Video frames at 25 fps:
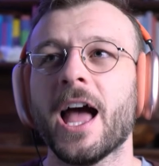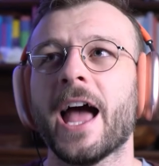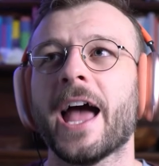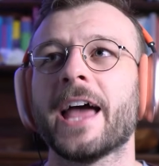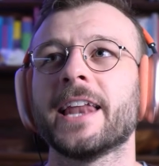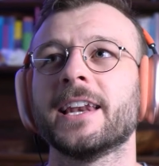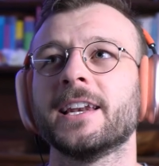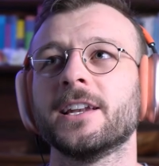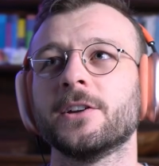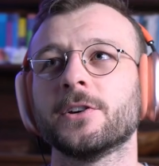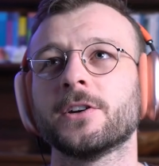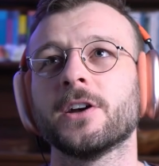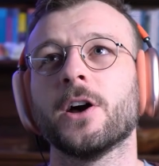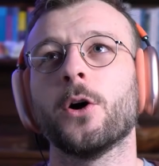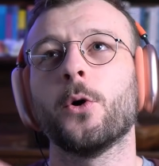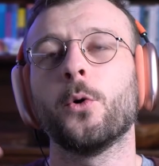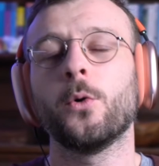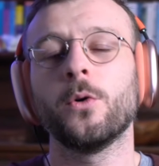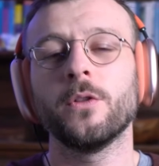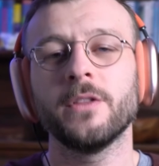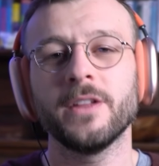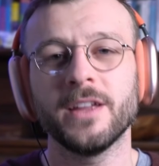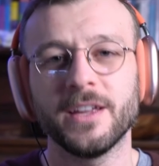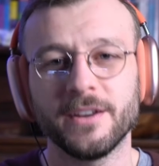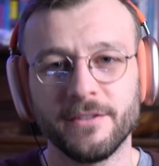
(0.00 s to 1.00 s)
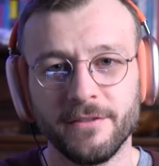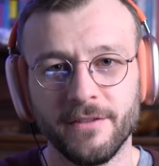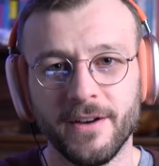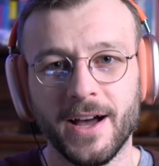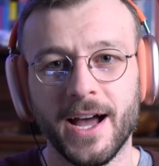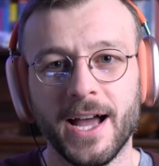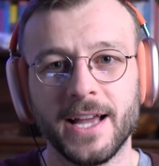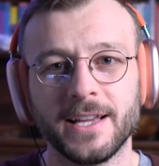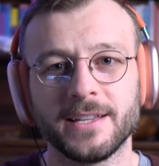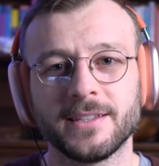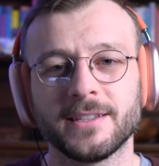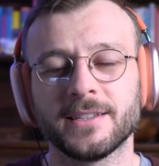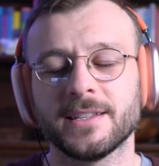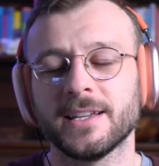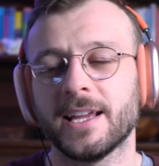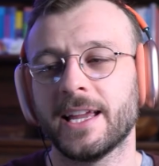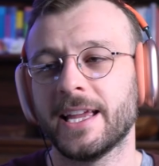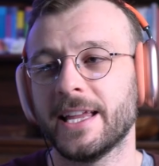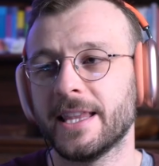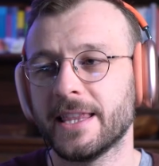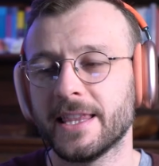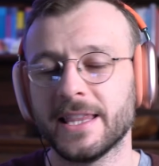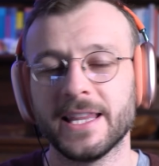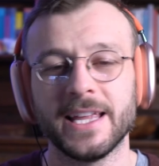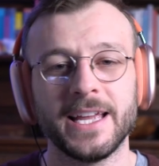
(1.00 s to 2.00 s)
And look, all the advice
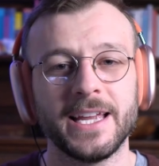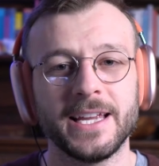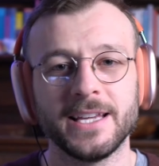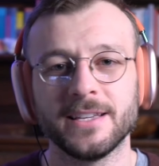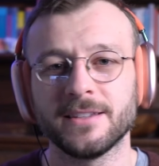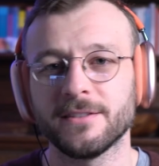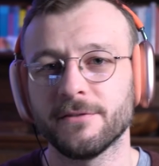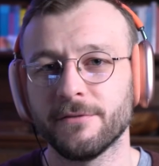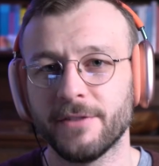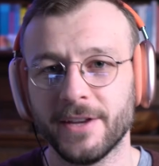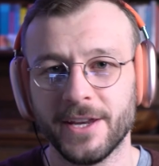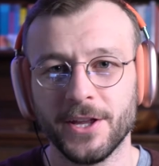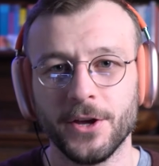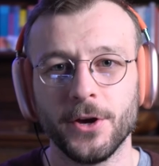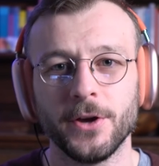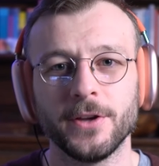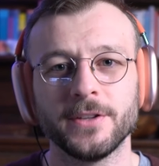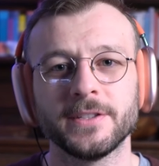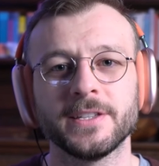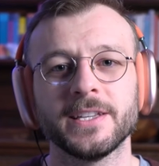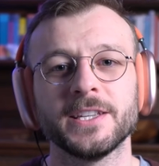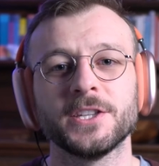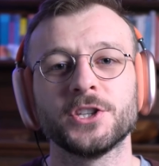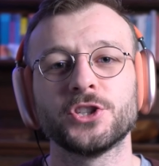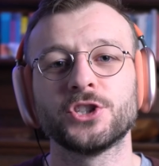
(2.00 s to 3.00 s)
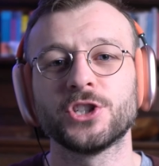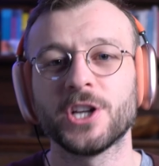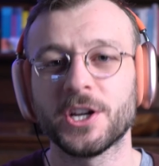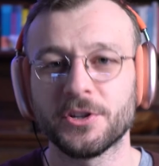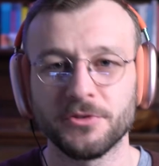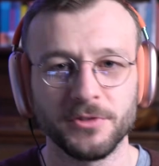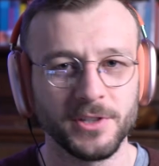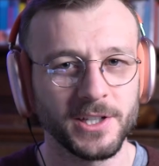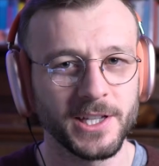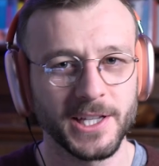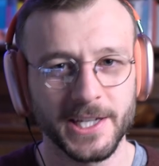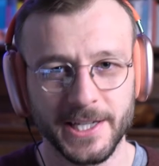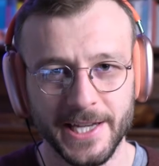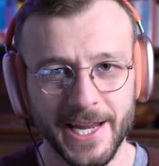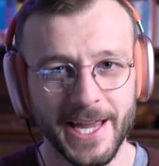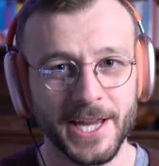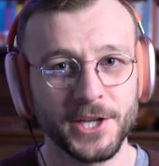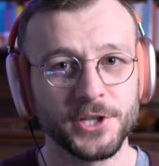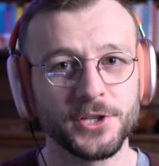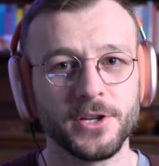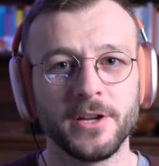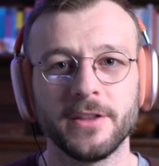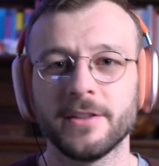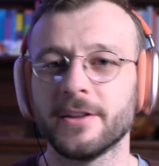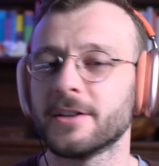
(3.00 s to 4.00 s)
in these videos is general in
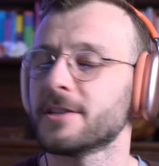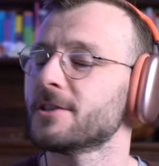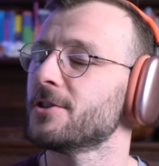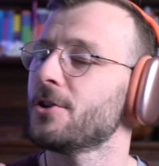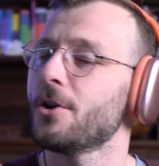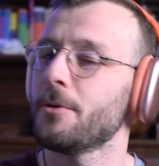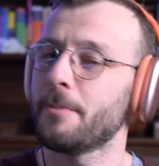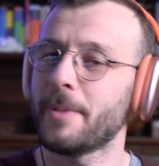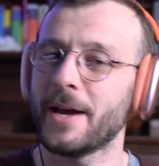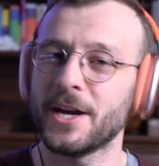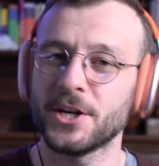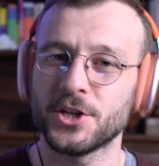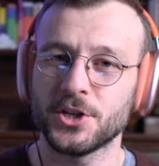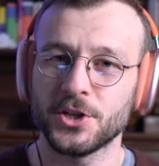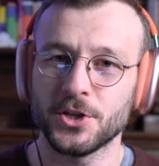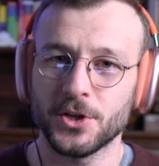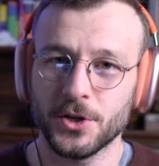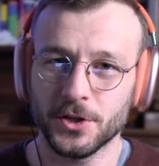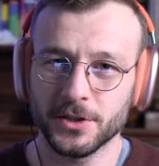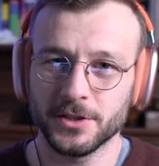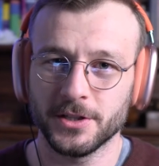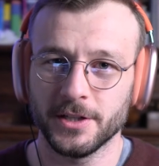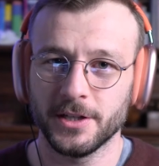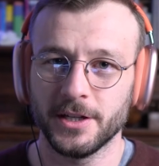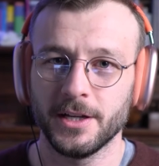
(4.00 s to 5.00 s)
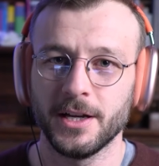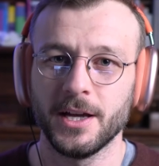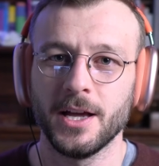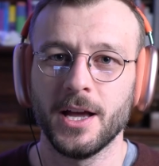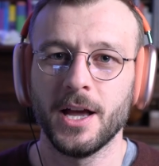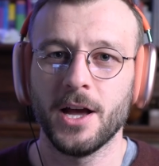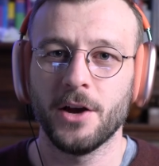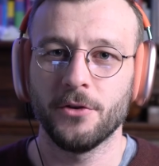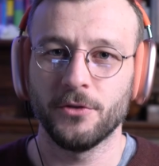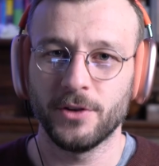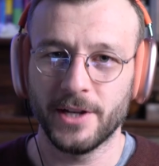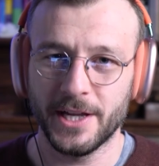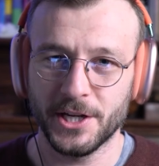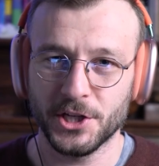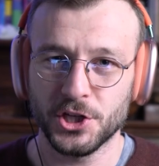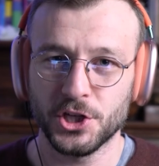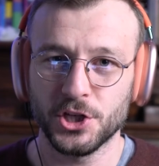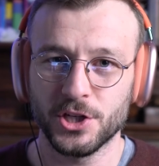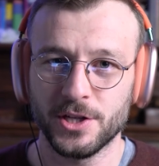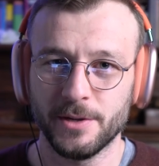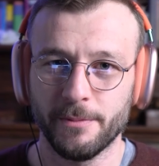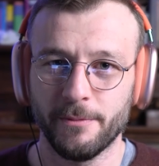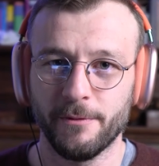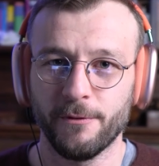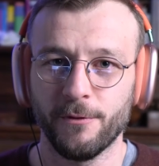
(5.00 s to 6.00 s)
nature. There's no patient-doctor
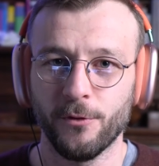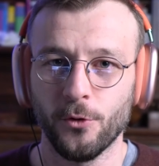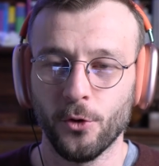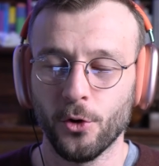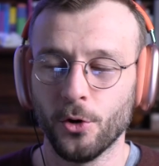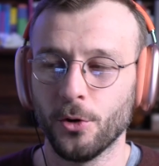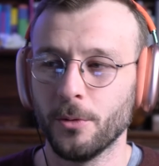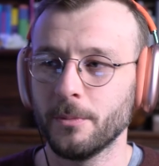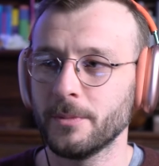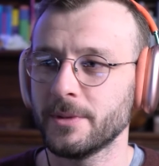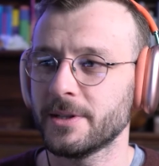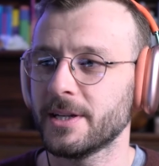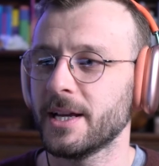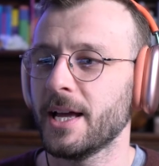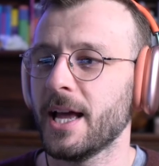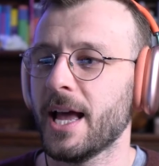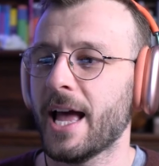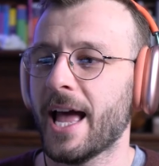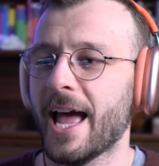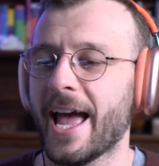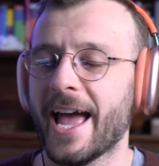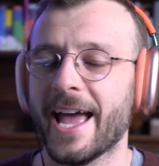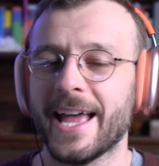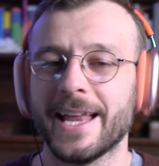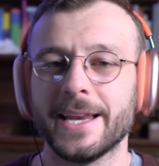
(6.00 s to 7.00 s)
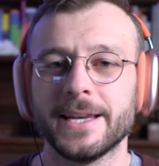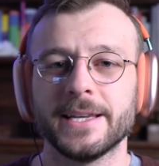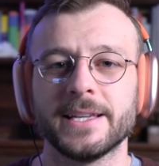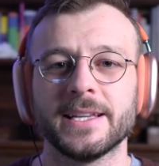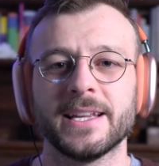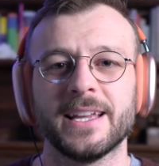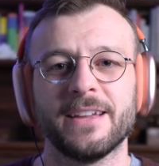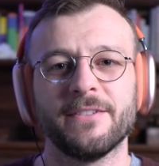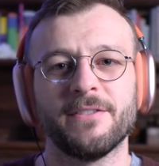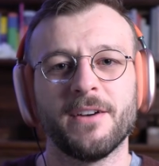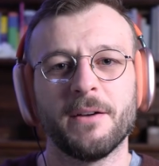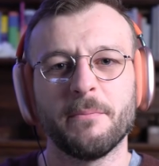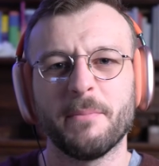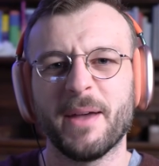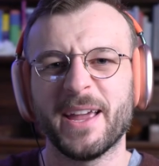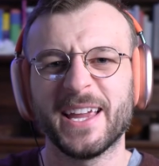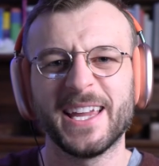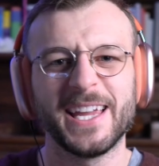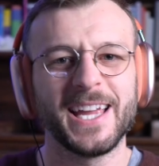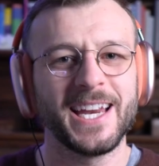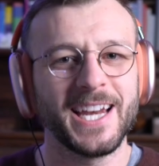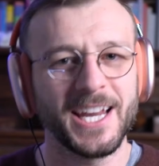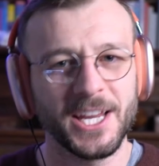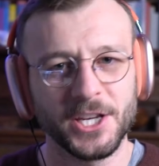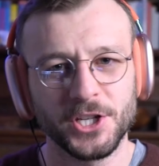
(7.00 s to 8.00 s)
relationship formed, and if I'm
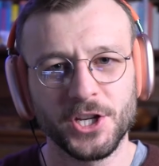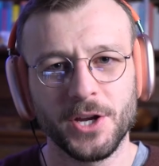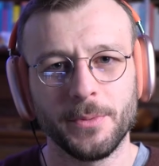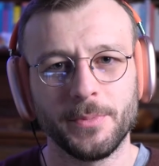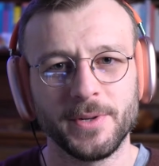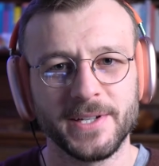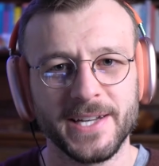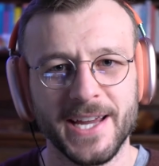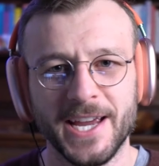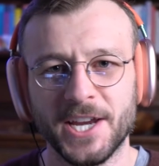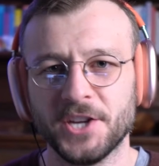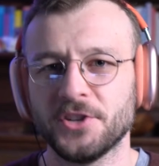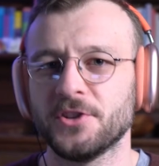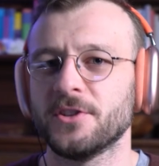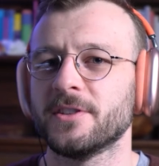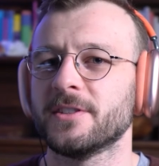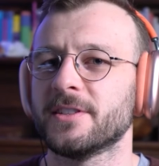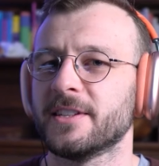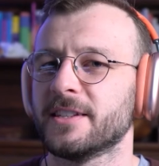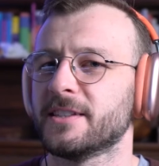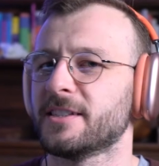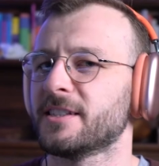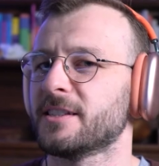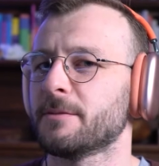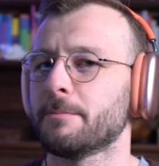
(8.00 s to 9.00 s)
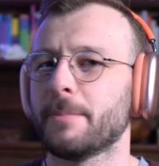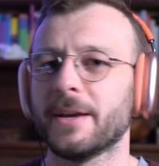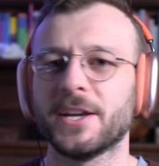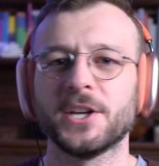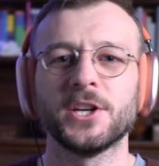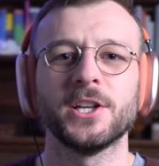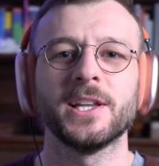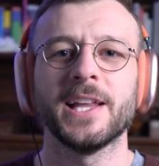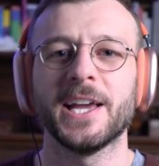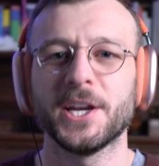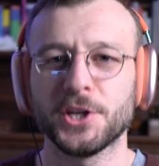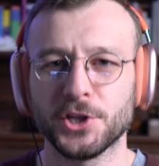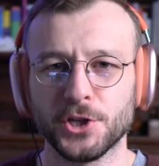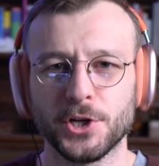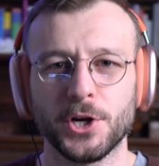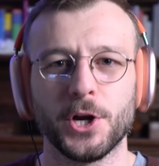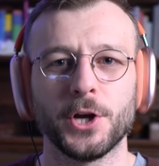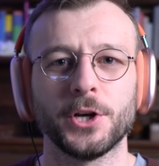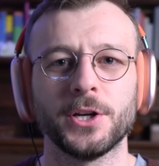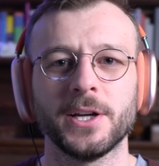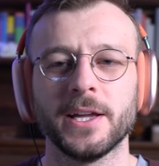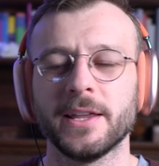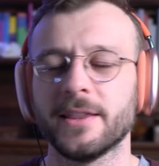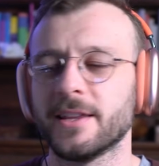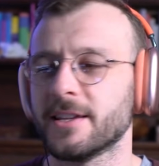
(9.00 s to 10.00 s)
making any interpretations, it's speculation
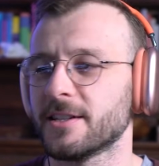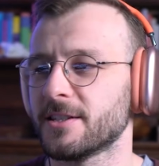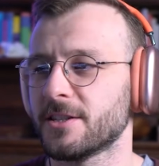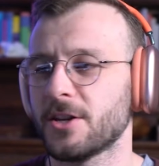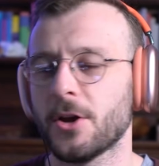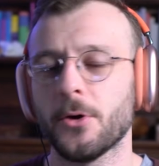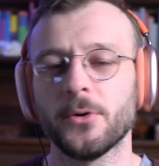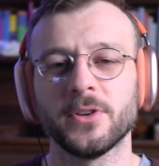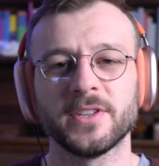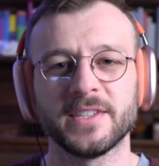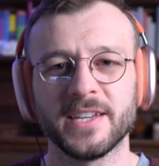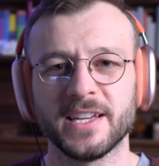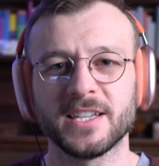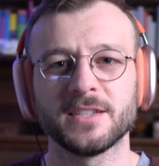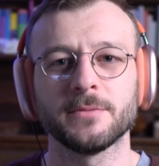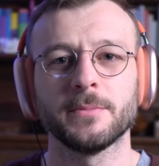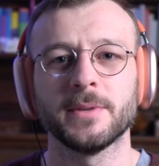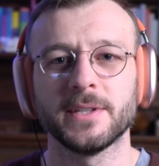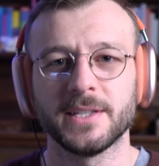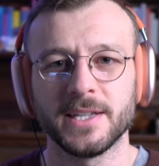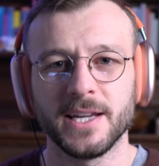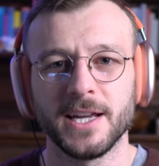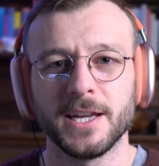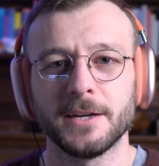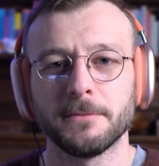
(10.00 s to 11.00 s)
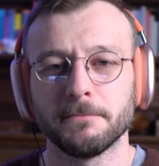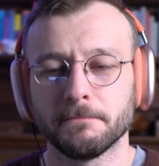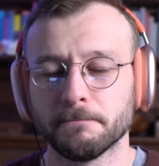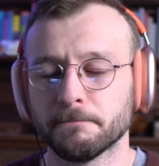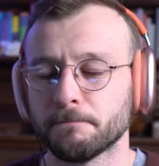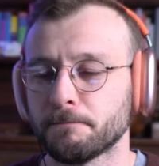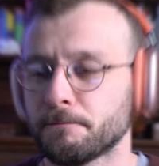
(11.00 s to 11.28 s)
only. There's no assessment done.